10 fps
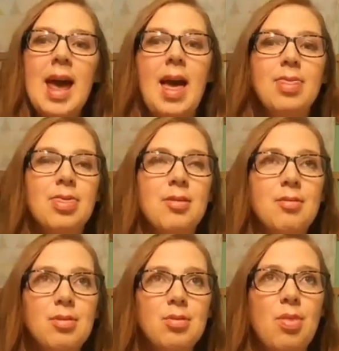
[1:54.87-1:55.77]
And
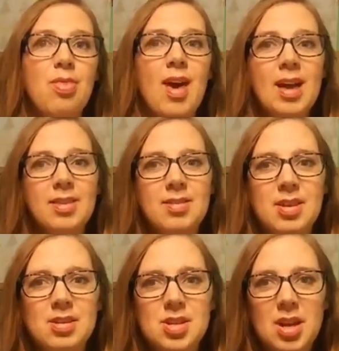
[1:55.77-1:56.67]
through that
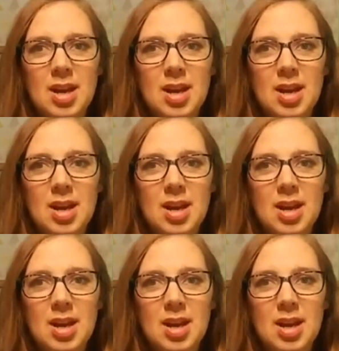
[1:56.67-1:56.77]
decision,